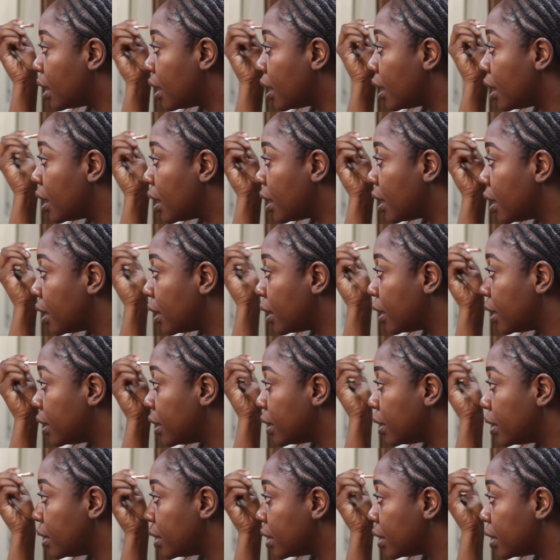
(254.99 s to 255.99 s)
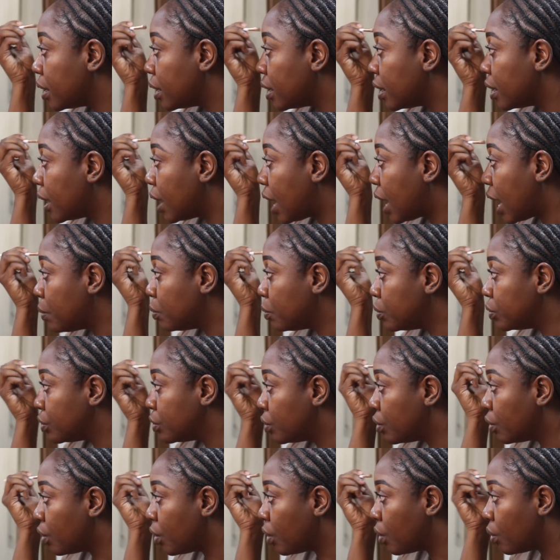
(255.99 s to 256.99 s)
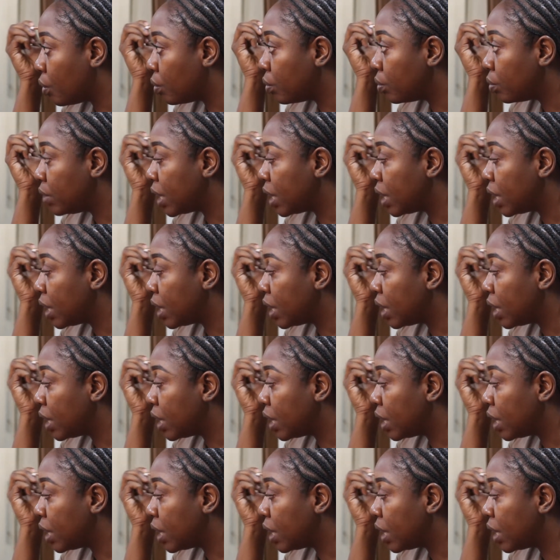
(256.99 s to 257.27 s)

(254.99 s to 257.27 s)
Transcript: I would go,